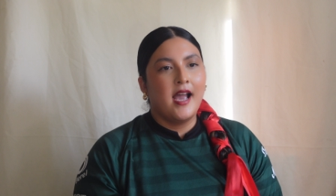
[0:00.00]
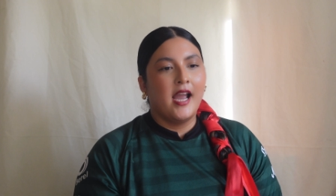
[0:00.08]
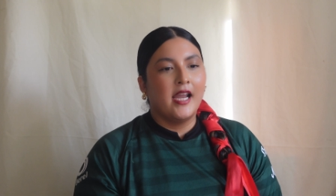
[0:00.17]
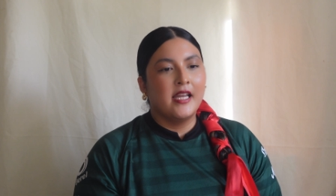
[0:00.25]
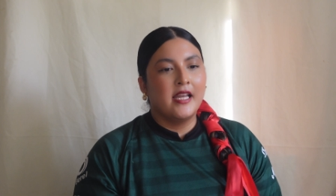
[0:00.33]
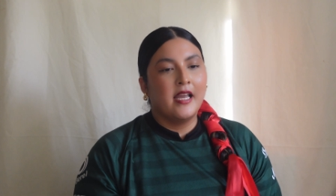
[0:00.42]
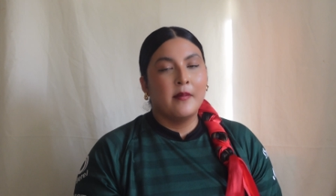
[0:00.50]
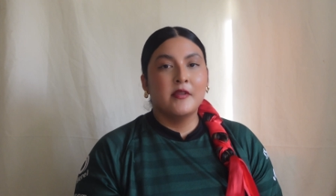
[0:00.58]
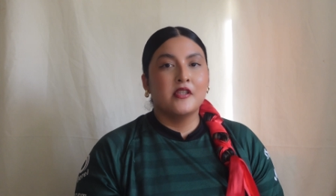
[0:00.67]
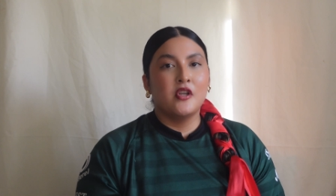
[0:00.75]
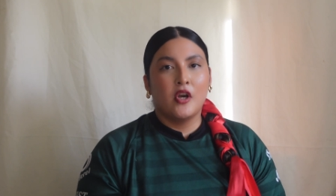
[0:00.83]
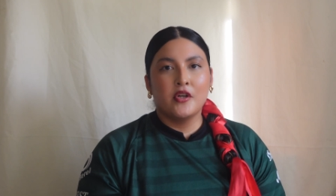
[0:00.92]
I am
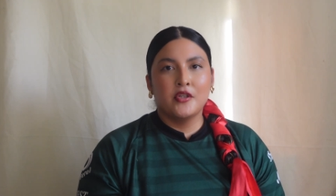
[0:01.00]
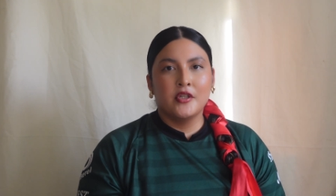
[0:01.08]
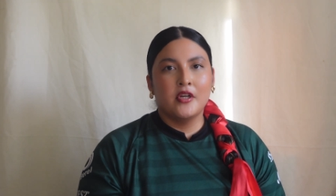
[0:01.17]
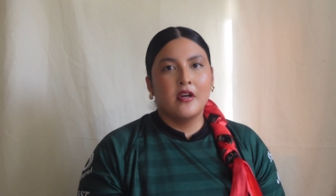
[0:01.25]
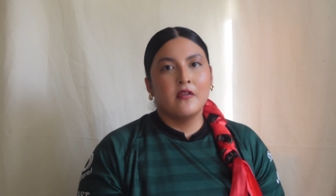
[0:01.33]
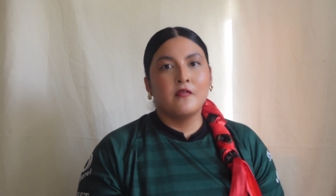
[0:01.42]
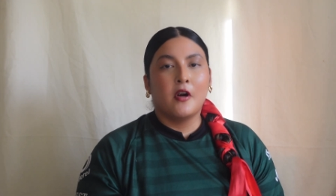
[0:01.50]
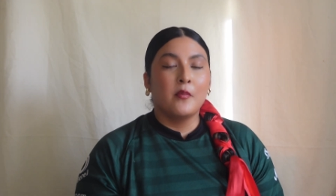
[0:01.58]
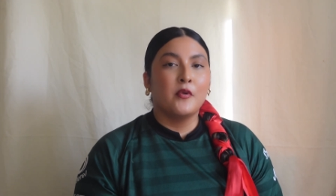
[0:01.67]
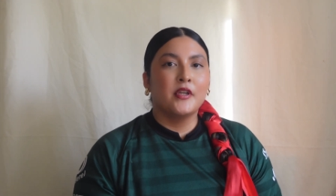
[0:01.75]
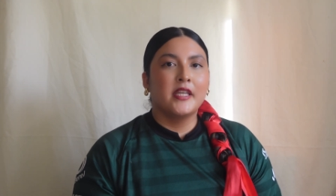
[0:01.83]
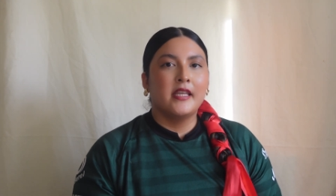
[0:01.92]
the daughter of
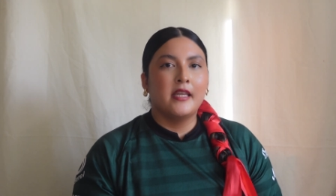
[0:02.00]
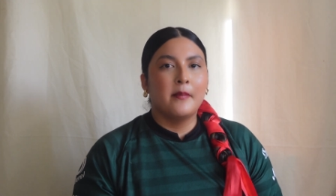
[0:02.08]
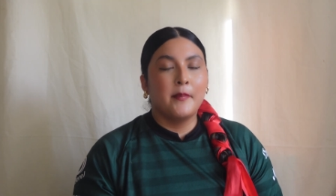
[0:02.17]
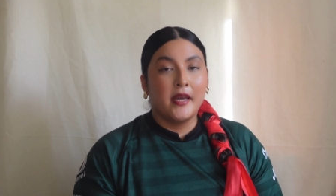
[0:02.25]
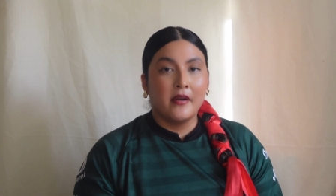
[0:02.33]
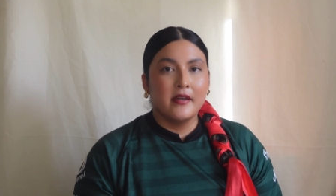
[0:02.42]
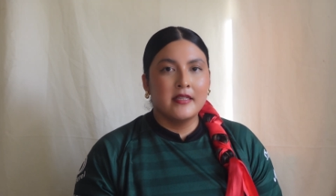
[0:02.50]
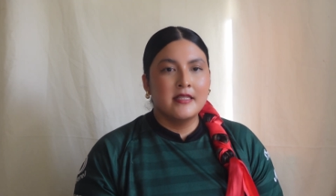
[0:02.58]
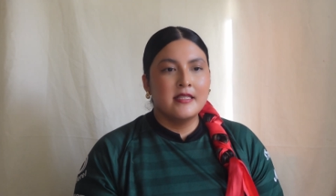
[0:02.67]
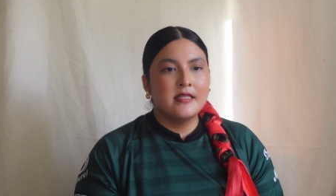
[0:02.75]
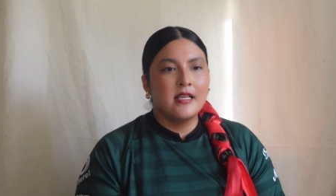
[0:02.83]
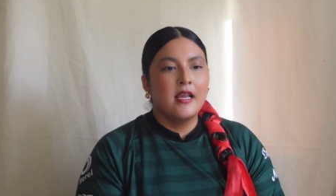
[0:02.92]
farm-working
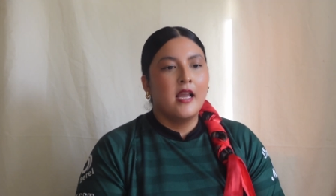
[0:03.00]
parents.